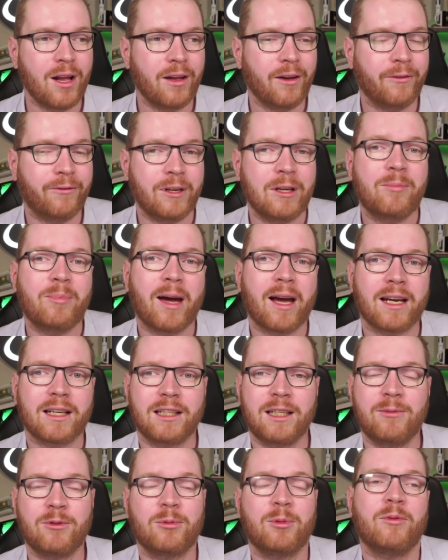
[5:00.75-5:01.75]
Feedback
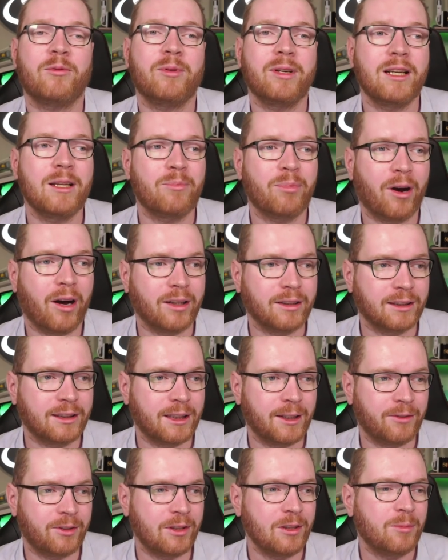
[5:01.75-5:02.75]
seems to be really
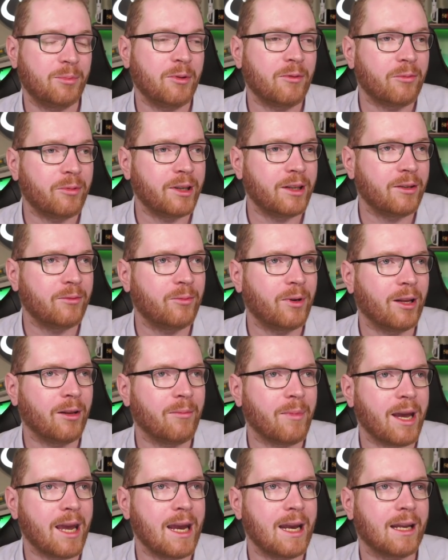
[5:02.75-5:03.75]
positive, seems to be really well
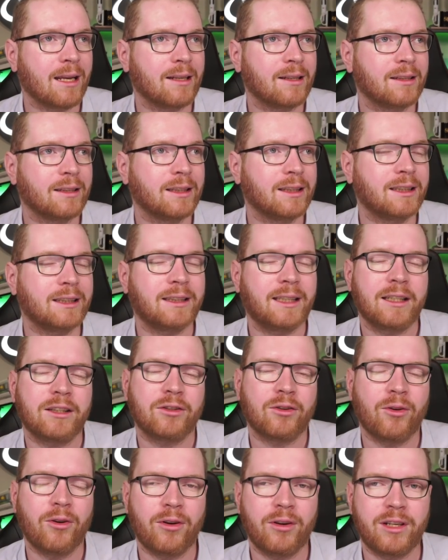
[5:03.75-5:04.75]
made, and it is
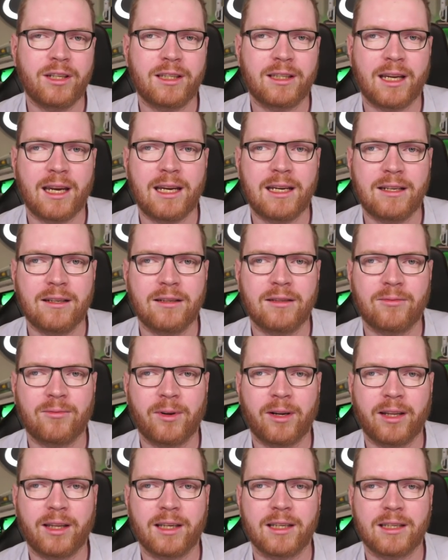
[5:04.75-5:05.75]
this early stages
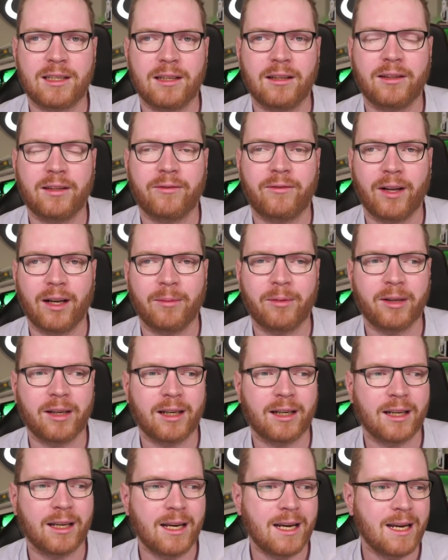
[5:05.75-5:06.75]
when they're still developing
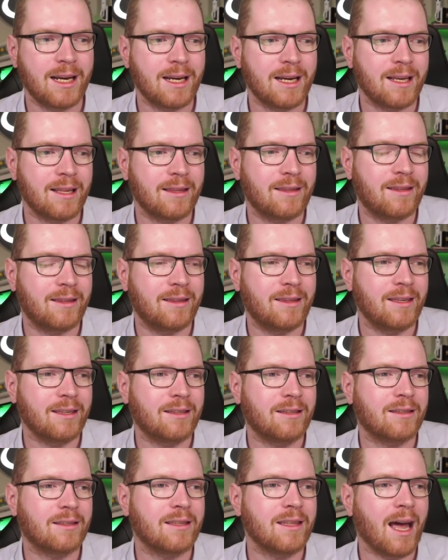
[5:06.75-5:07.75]
it.
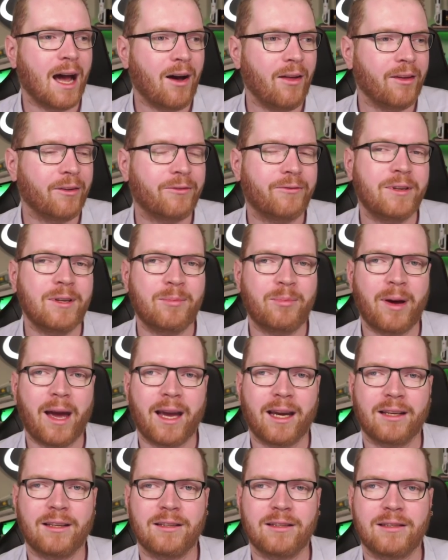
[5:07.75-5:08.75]
This is now the
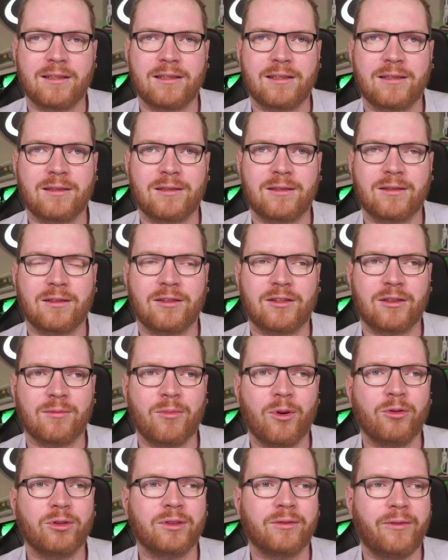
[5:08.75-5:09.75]
feedback is the
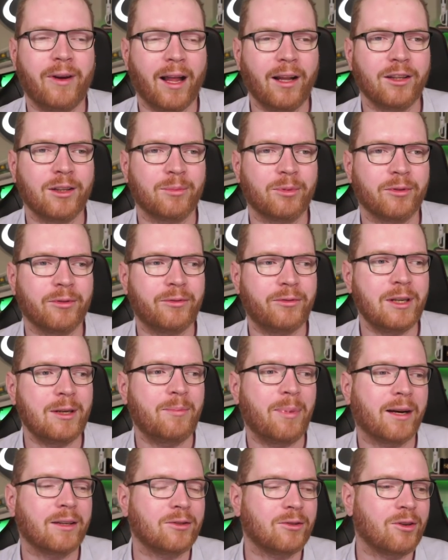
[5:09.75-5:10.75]
most valuable.
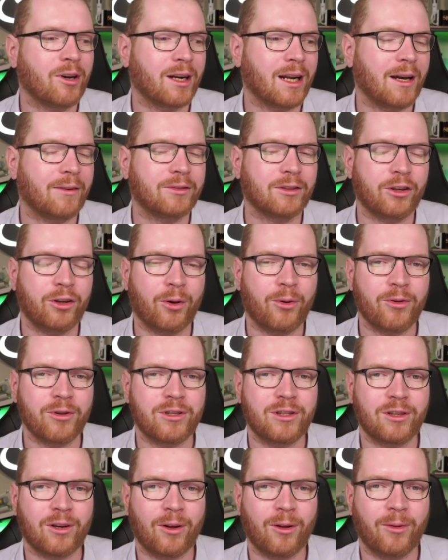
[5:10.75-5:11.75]
Feedback you got after
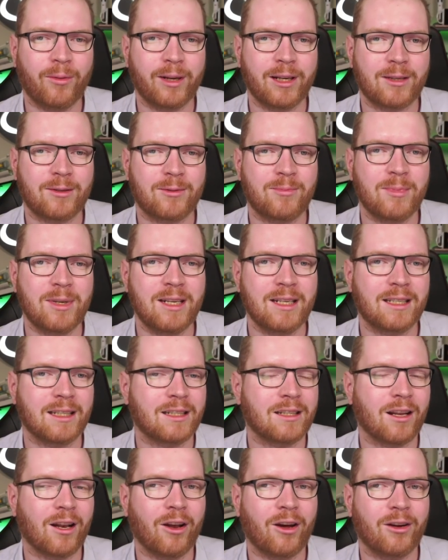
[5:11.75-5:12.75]
launch always means
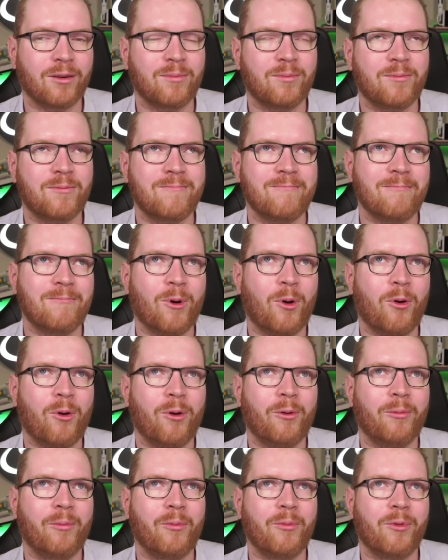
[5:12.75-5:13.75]
it's a lot
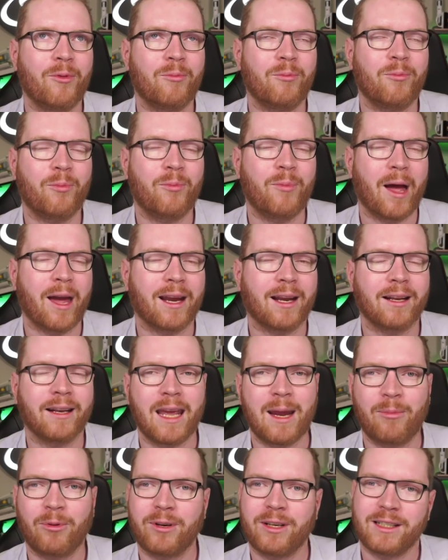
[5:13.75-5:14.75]
more like
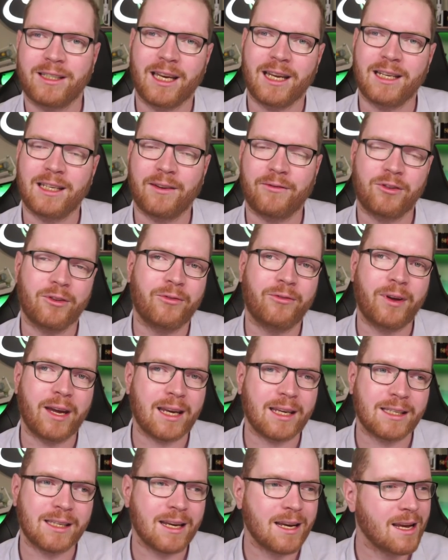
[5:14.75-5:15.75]
labor intensive to
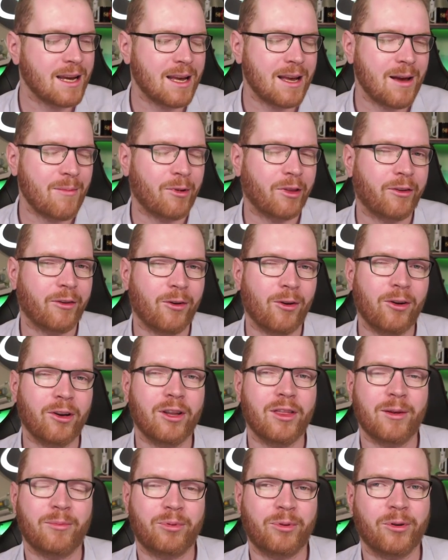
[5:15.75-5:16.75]
fix, but the earlier
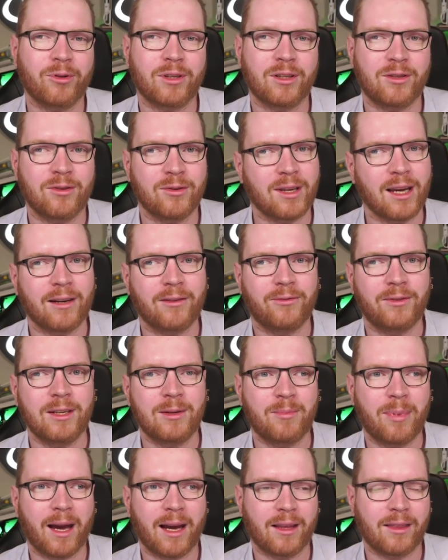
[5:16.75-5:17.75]
in the process you get
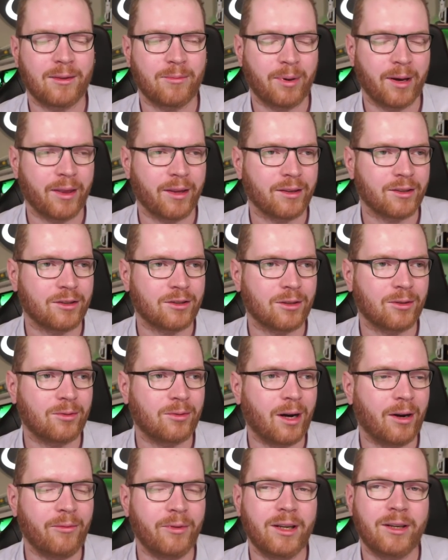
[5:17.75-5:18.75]
feedback, the better. So
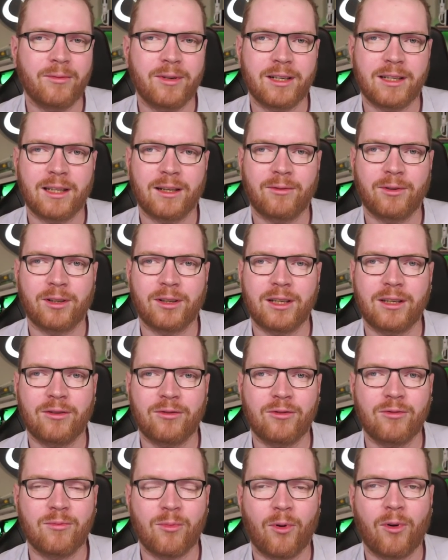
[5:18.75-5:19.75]
I really wish they would
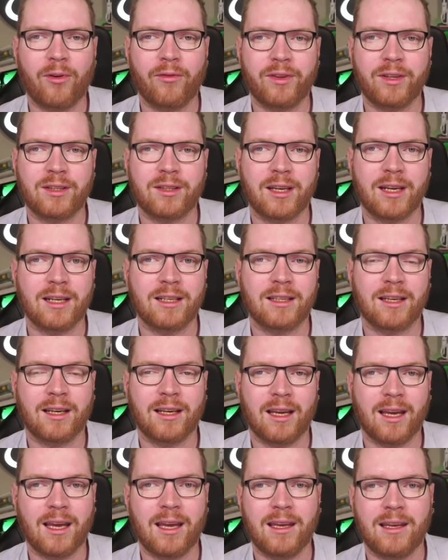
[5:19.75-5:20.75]
do more of these things,
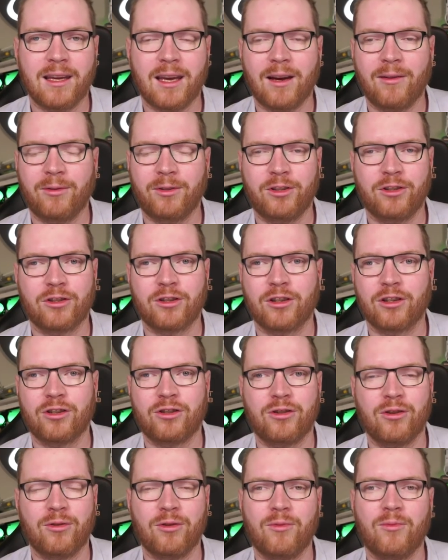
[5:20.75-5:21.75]
say, hey, yeah, we're just going to
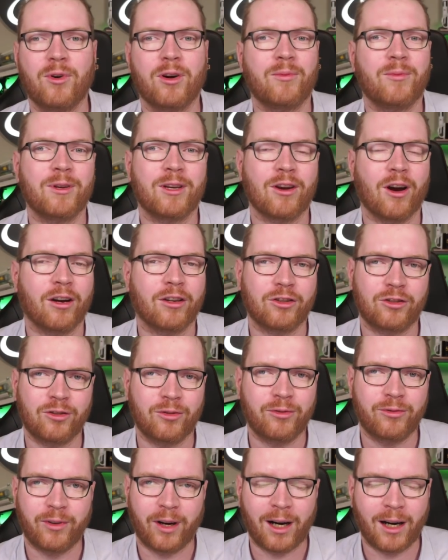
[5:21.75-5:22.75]
show you what we got
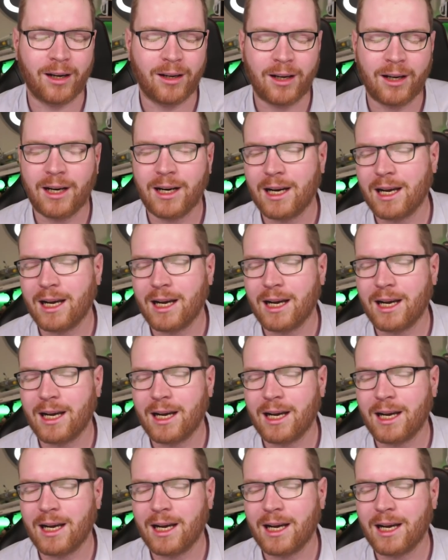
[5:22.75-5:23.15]
so far.